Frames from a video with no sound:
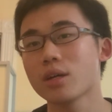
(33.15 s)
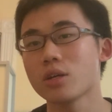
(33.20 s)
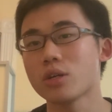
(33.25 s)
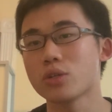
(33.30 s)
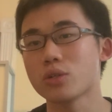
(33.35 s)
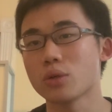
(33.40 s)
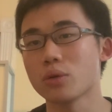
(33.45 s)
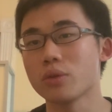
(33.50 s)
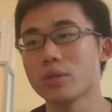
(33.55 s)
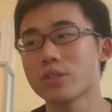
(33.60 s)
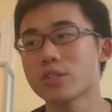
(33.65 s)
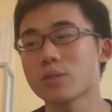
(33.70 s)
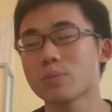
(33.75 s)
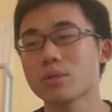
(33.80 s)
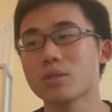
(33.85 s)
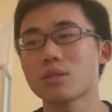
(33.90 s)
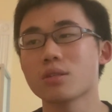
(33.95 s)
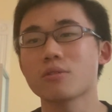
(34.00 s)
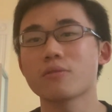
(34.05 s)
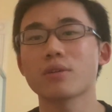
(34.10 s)
So this
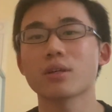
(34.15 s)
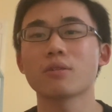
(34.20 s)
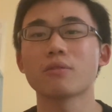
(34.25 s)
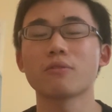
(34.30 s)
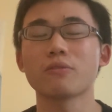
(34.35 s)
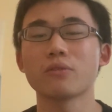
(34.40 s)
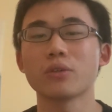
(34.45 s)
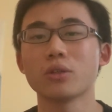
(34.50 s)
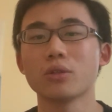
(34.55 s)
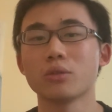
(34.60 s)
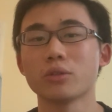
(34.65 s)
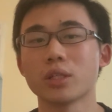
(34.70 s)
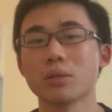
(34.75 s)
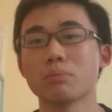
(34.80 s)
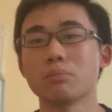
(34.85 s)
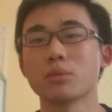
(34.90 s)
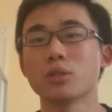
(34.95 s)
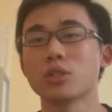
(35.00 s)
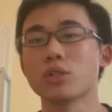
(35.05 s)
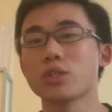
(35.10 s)
specific field
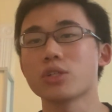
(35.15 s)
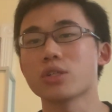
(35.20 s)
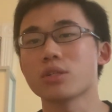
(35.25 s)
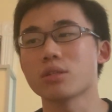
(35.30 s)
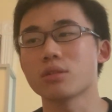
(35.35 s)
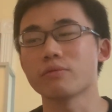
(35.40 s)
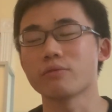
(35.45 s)
emerged